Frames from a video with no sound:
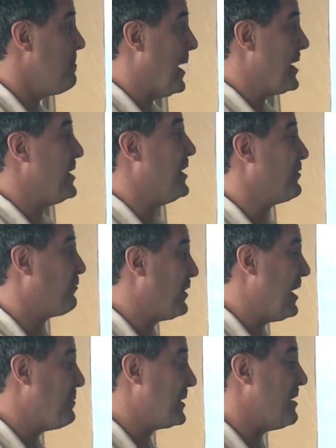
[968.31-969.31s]
By year
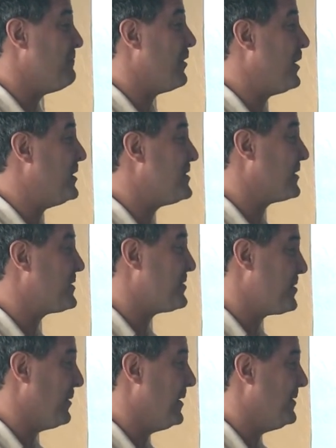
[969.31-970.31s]
3, I became very
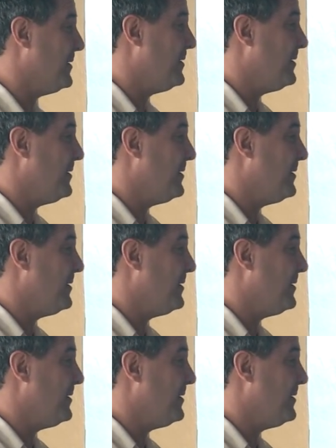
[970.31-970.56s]
addicted to it.